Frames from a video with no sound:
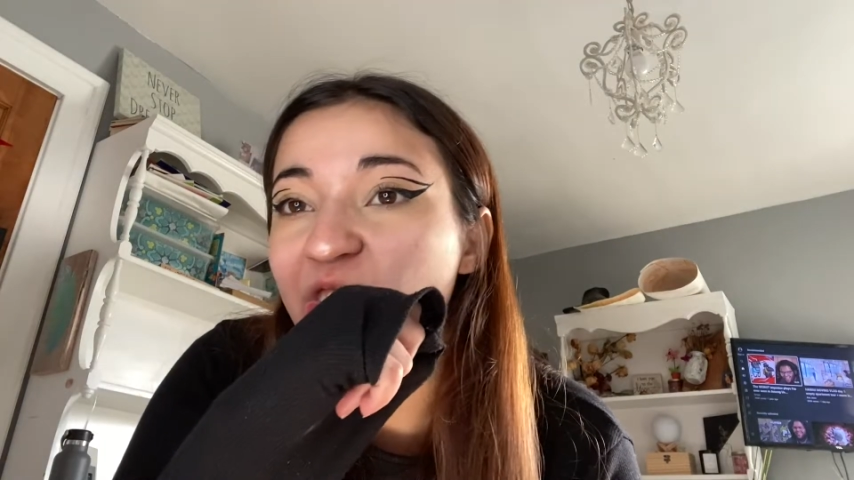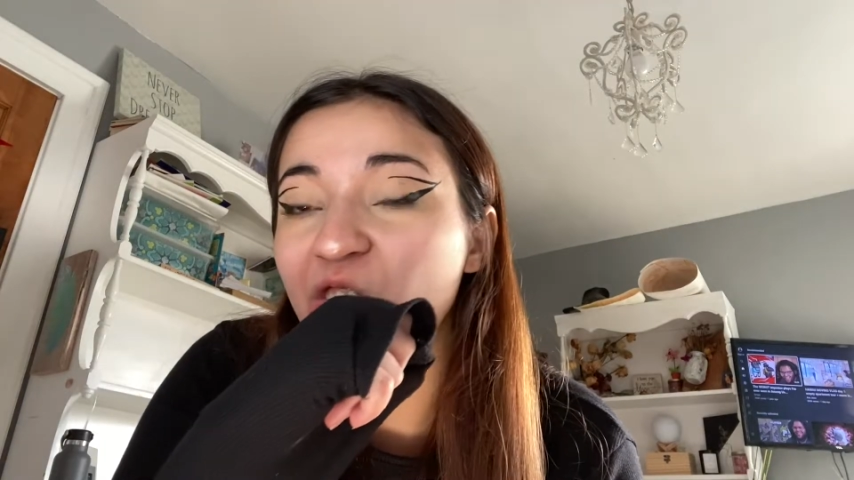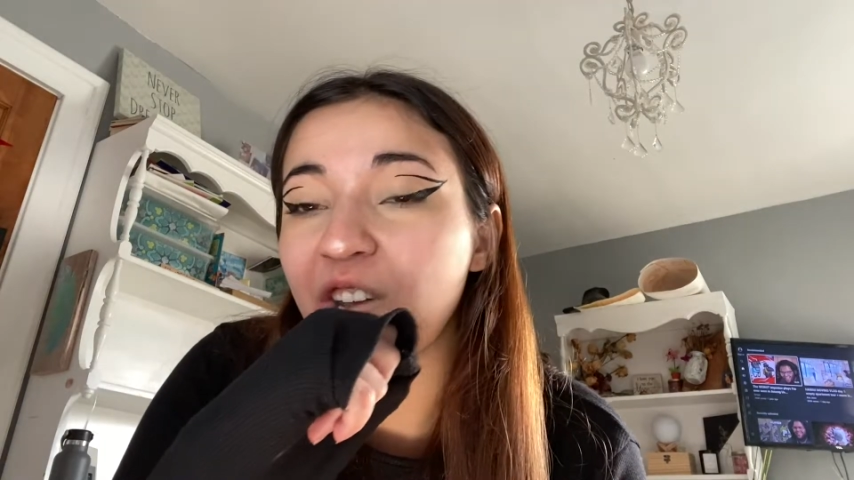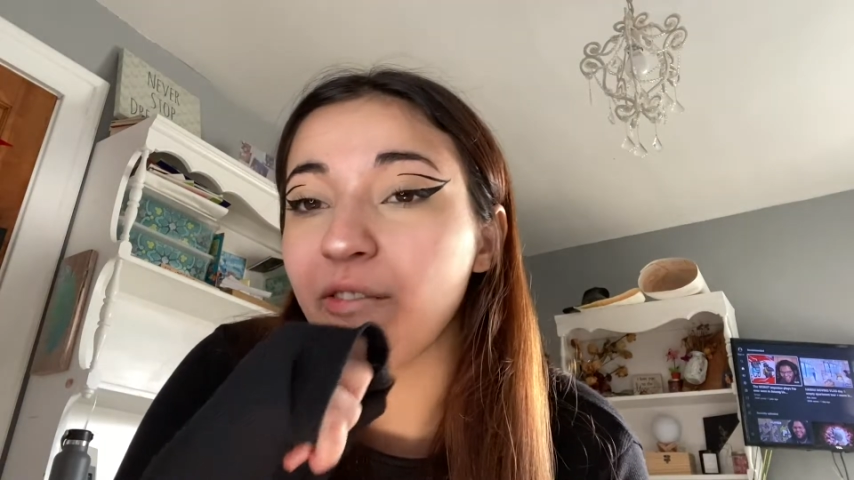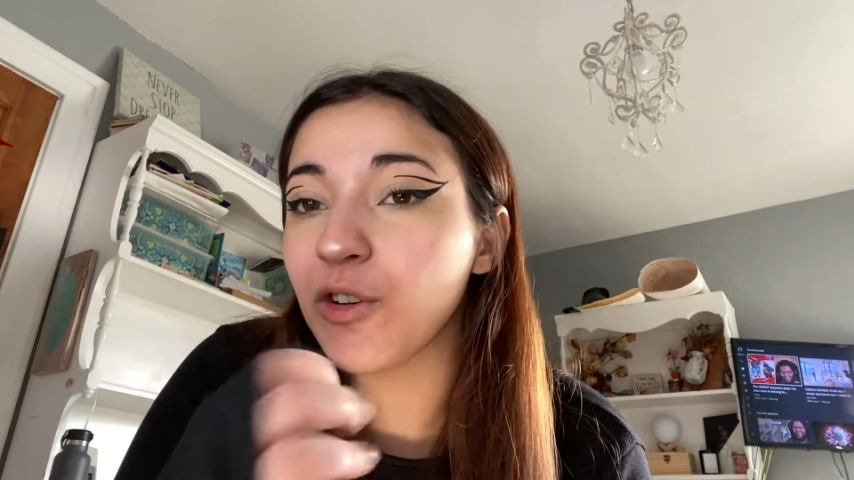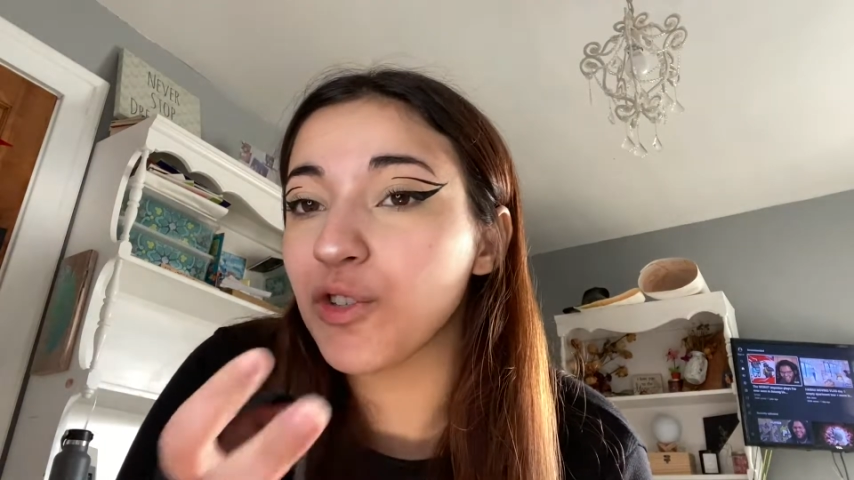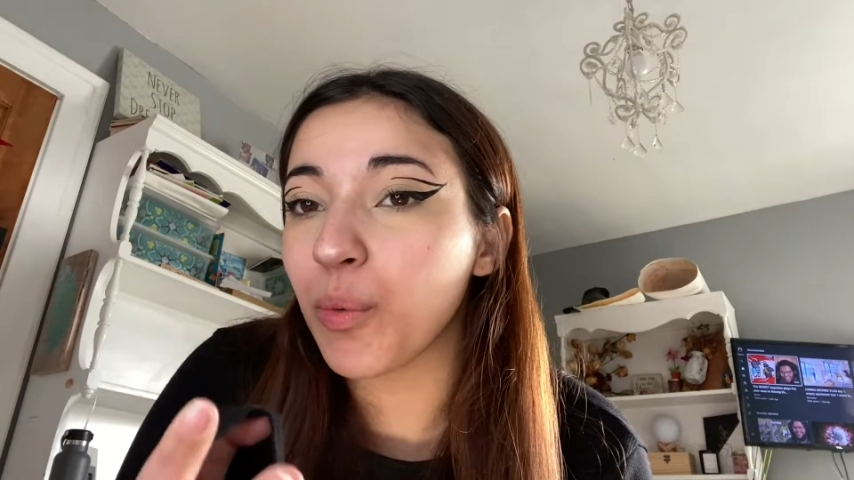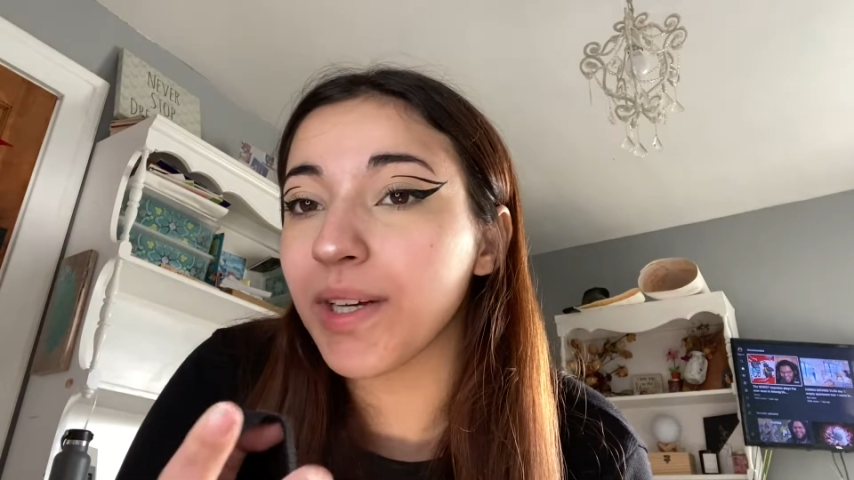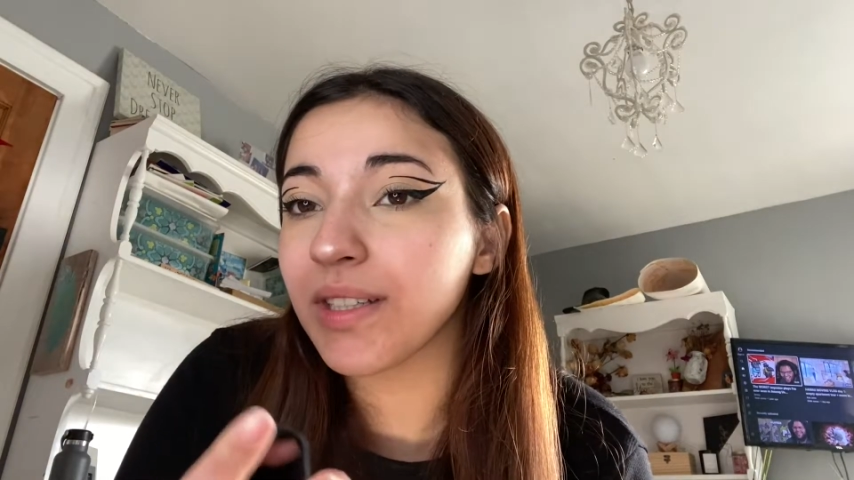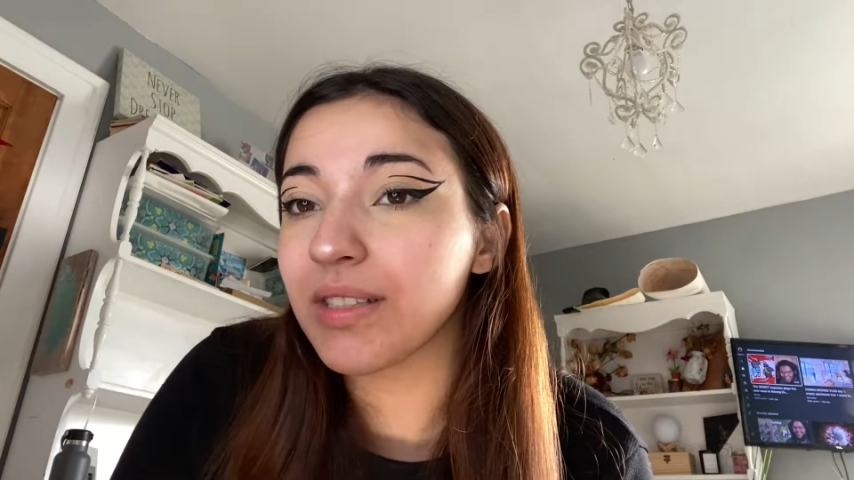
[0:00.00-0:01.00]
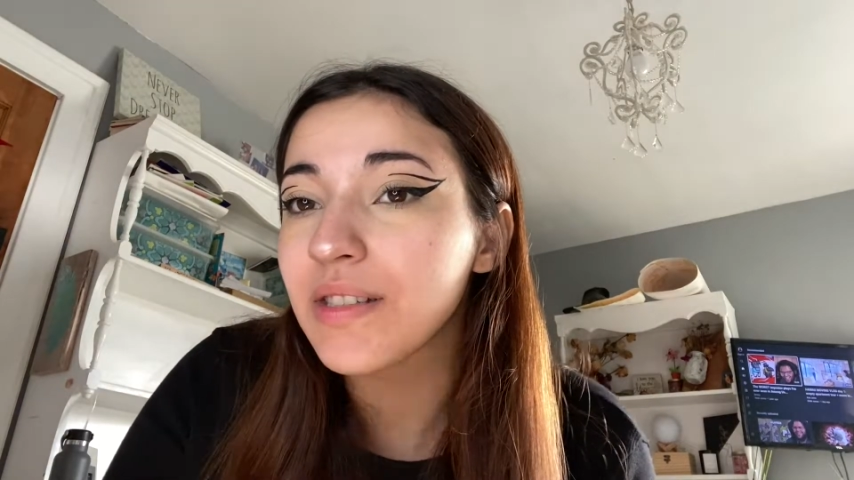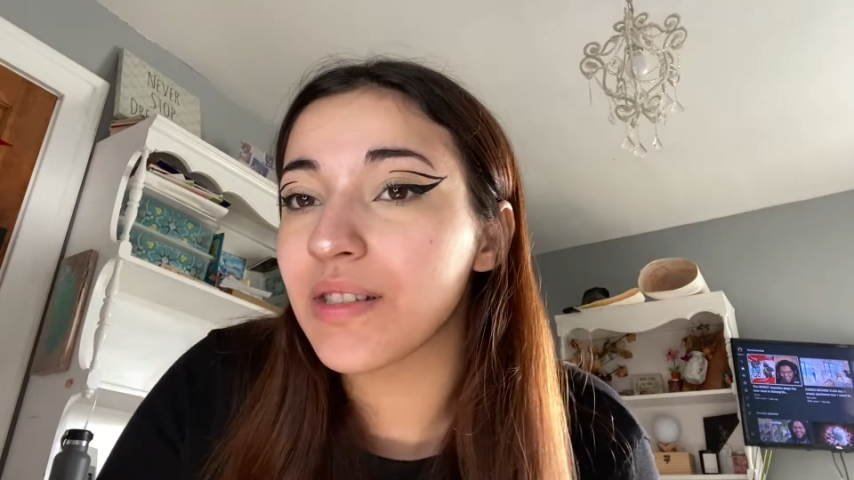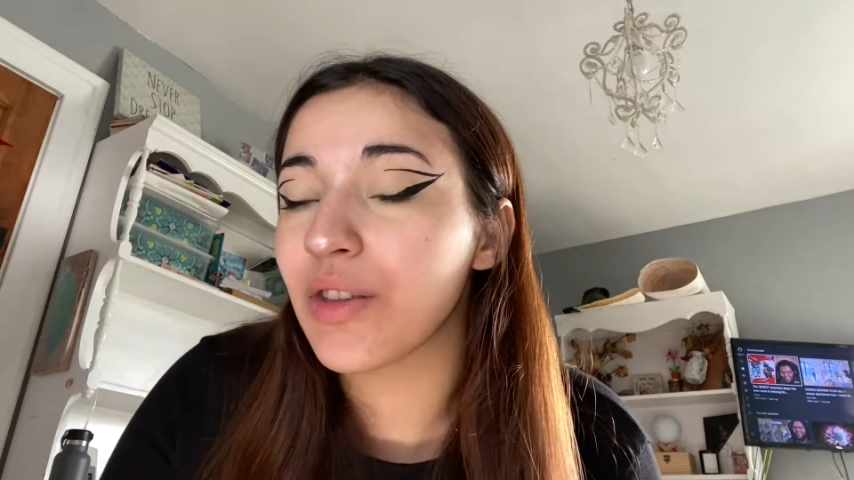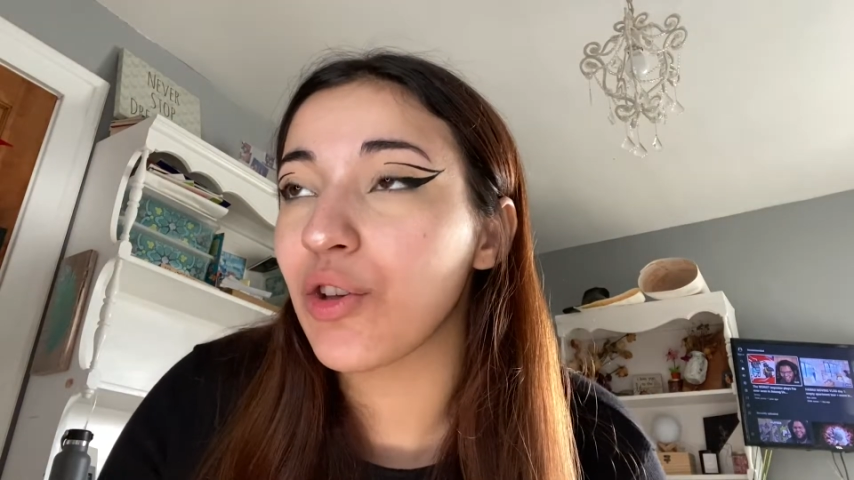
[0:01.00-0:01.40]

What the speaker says: they're never twins.